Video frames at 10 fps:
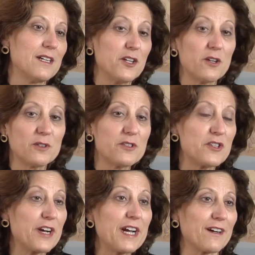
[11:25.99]
You don't lose
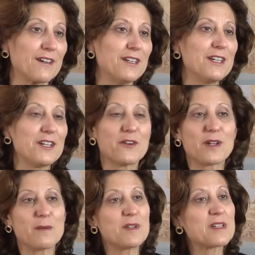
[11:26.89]
your hair. You don't
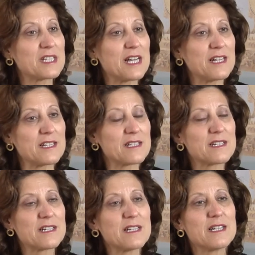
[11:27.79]
get mucositis.